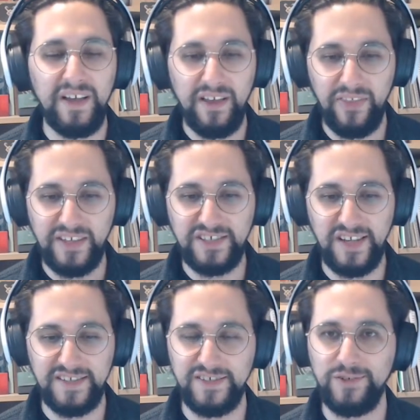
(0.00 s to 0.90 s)
They
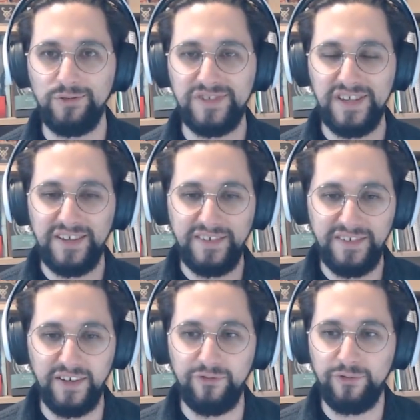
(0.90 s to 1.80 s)
just use
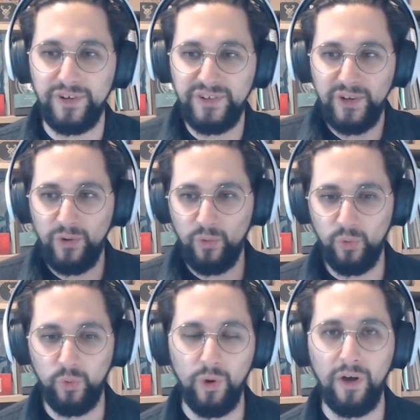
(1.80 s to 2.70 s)
different
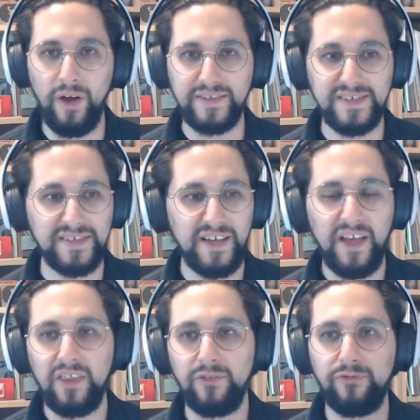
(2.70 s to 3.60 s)
words.
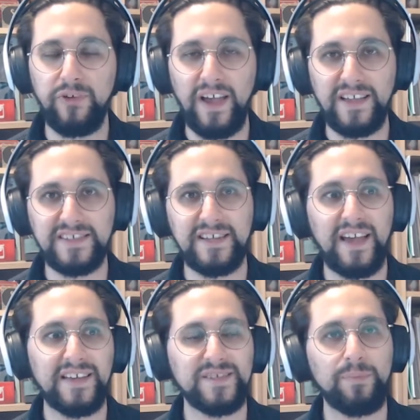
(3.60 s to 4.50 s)
The Fire
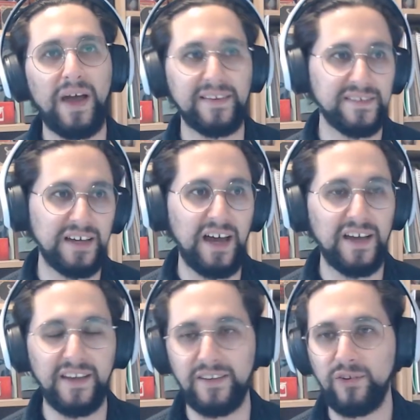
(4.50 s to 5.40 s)
Slayers might die
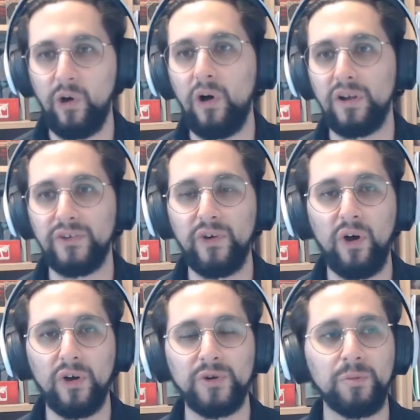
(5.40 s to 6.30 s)
and call it
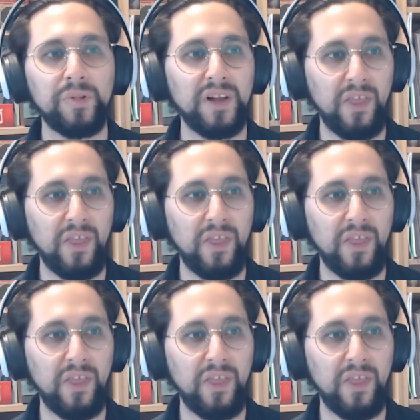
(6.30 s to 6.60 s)
honorable.